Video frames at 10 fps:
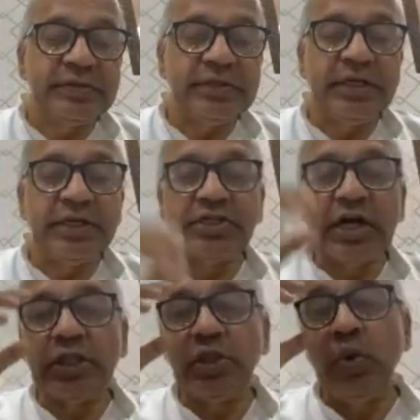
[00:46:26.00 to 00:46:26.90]
In
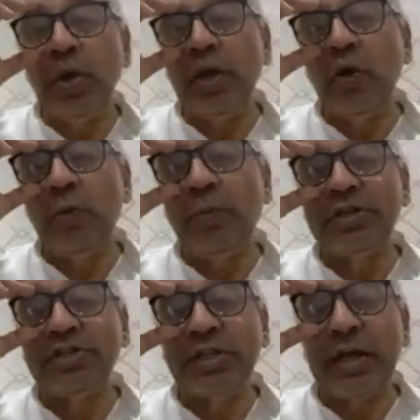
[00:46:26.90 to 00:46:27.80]
Chandogya
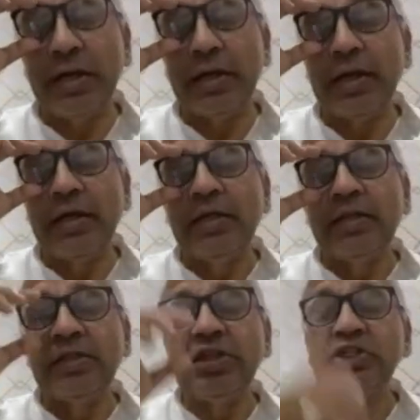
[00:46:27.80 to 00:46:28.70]
Upanishad,
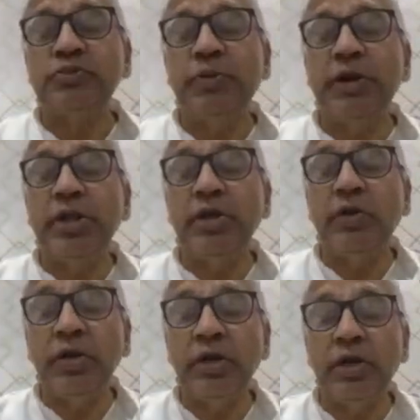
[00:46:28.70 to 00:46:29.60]
this
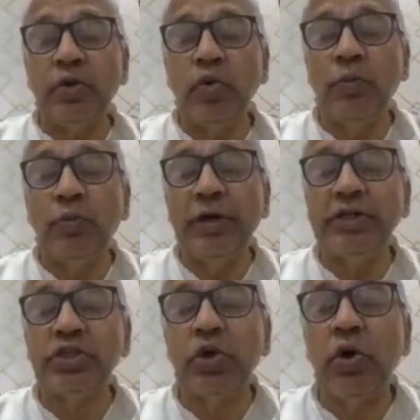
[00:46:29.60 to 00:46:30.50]
particular rupa
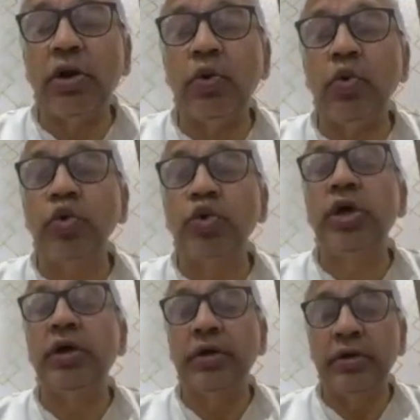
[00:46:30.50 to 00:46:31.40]
is called
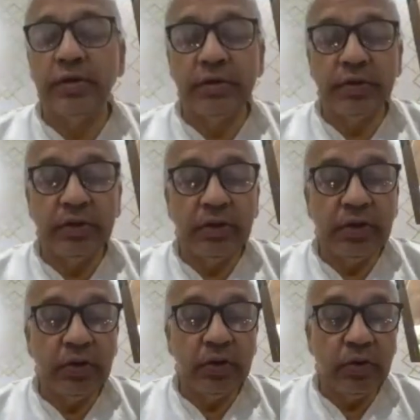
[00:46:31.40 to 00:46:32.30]
Udh.
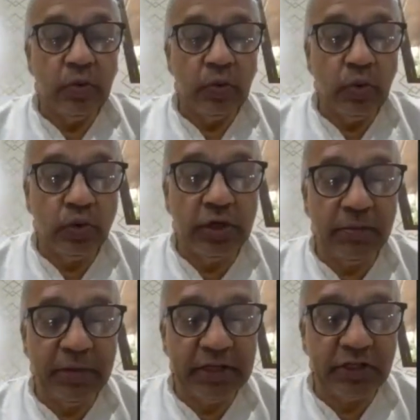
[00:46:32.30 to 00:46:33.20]

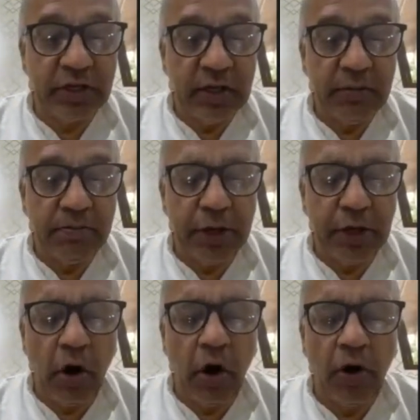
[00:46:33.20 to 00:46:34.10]
Udha means
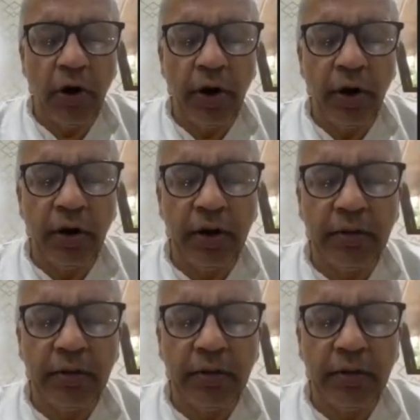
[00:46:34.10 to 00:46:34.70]
beyond